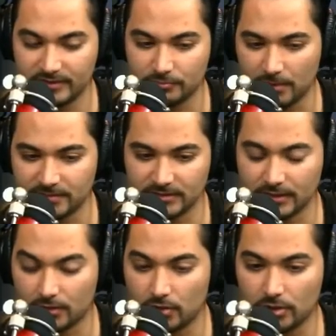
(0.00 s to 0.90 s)
these websites
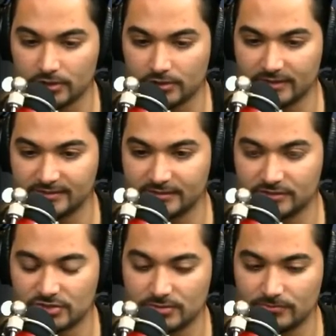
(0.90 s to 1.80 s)
like Gawker does
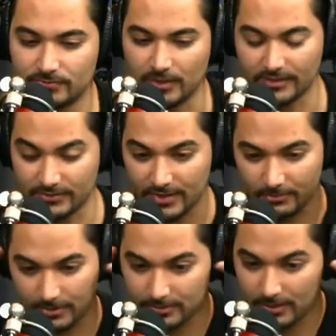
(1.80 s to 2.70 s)
this funny
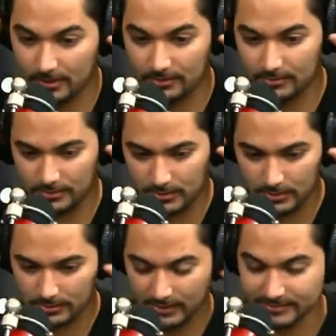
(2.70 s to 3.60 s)
thing where they'll
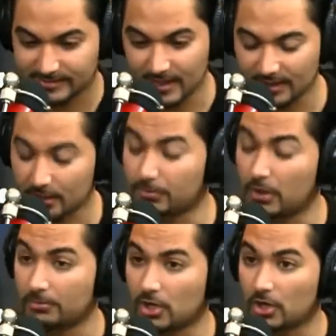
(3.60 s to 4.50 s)
let's say like
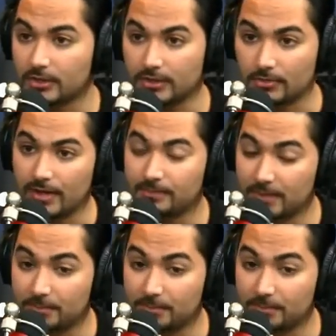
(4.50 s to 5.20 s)
Paul McCartney, right?